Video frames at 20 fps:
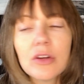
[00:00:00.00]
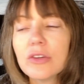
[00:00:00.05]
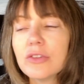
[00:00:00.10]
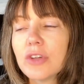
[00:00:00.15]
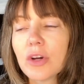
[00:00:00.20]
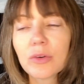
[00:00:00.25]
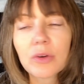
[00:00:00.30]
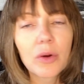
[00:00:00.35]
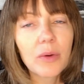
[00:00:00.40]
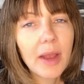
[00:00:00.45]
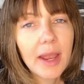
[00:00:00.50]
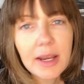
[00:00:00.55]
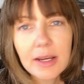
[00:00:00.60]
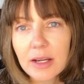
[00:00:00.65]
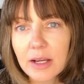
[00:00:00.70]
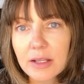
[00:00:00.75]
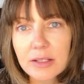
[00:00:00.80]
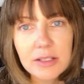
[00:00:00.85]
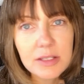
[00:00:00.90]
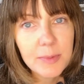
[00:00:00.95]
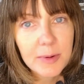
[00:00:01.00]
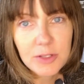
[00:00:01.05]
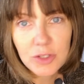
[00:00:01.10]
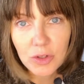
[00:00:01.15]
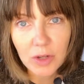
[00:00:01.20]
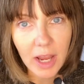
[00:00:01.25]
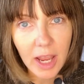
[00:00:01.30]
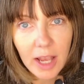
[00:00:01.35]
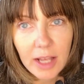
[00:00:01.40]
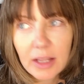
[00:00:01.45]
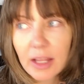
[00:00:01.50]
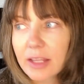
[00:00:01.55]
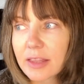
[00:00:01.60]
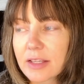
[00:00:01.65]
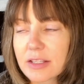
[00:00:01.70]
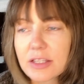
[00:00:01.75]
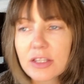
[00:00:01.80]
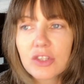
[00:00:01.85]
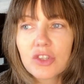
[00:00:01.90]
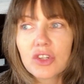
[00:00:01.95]
don't go hating on Special K. Like
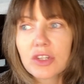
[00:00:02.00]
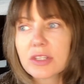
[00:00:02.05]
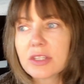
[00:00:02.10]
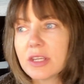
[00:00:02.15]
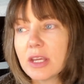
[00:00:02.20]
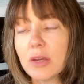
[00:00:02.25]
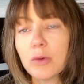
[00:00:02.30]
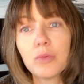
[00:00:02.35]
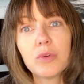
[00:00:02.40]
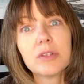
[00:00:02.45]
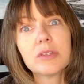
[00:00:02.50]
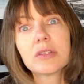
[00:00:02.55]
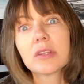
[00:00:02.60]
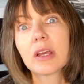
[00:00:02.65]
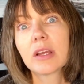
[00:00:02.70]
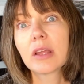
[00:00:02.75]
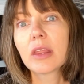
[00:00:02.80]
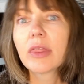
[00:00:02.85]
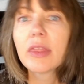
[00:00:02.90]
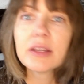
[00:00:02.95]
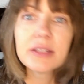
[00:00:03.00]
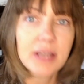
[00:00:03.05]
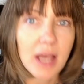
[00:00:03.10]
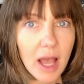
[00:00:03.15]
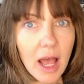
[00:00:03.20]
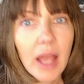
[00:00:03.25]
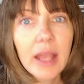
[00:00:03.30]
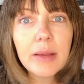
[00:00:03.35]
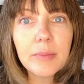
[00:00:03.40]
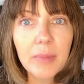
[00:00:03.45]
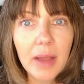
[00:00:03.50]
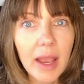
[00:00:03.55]
this is just, it was like the time.